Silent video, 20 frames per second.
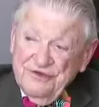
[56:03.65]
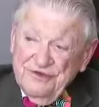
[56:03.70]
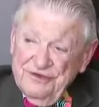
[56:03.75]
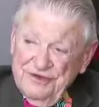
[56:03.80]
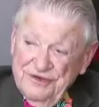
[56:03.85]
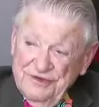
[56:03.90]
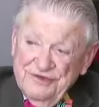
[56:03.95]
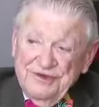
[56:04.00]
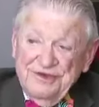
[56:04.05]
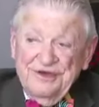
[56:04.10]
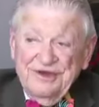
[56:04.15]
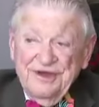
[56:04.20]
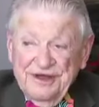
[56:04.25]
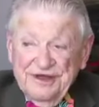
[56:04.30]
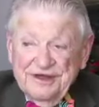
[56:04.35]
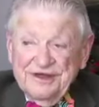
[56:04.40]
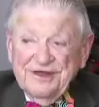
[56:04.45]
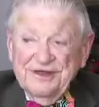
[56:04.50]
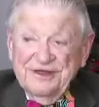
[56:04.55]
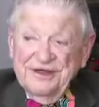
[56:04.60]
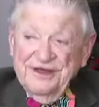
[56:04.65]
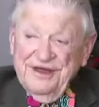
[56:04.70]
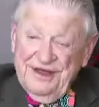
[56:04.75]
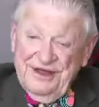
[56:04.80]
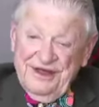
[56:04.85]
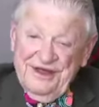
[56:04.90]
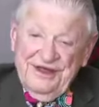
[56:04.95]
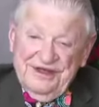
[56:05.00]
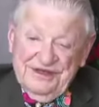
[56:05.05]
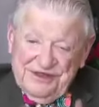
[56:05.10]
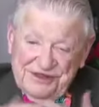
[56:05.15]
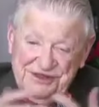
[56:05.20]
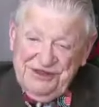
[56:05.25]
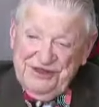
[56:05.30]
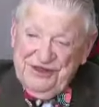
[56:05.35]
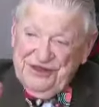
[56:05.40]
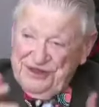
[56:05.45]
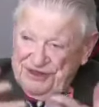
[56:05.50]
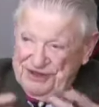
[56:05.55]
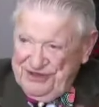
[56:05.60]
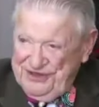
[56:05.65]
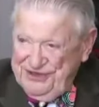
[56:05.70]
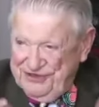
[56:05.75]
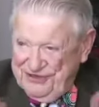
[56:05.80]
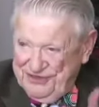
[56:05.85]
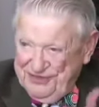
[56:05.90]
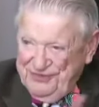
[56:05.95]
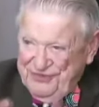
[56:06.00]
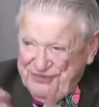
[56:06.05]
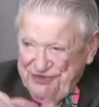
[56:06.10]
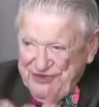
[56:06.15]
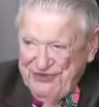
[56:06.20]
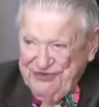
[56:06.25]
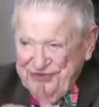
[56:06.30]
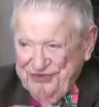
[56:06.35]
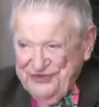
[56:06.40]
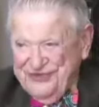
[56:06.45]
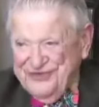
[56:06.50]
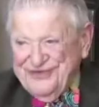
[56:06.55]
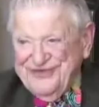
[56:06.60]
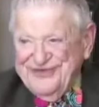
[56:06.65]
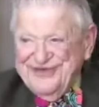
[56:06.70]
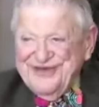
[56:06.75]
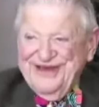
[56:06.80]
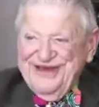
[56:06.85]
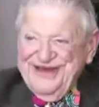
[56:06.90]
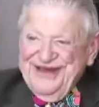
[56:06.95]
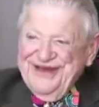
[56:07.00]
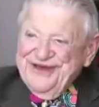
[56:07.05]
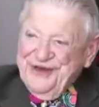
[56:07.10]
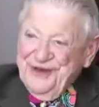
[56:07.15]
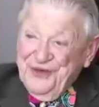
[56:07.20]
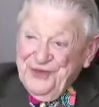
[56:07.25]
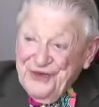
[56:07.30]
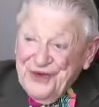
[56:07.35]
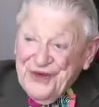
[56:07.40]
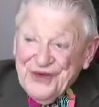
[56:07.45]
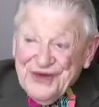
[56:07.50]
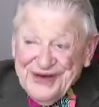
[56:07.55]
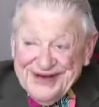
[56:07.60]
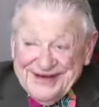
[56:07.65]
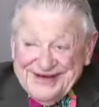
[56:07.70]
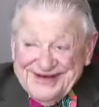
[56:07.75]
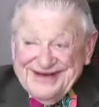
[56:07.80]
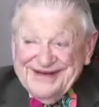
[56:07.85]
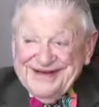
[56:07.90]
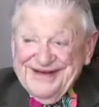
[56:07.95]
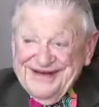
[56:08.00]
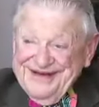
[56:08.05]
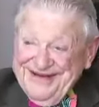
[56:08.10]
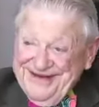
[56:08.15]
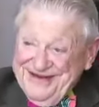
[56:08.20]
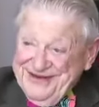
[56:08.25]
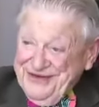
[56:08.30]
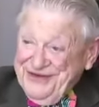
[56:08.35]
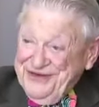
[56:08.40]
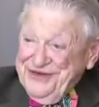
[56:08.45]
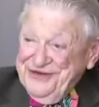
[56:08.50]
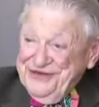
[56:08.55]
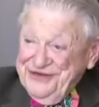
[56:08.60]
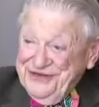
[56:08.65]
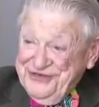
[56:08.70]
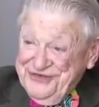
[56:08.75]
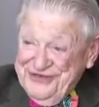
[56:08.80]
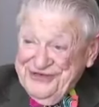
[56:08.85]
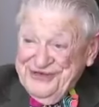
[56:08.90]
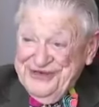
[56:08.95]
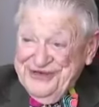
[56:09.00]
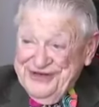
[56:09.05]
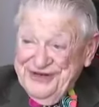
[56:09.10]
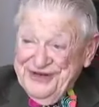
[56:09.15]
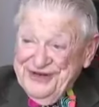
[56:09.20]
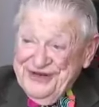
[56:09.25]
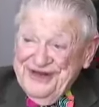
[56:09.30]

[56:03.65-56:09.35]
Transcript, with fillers: So he would like to see some things go on under his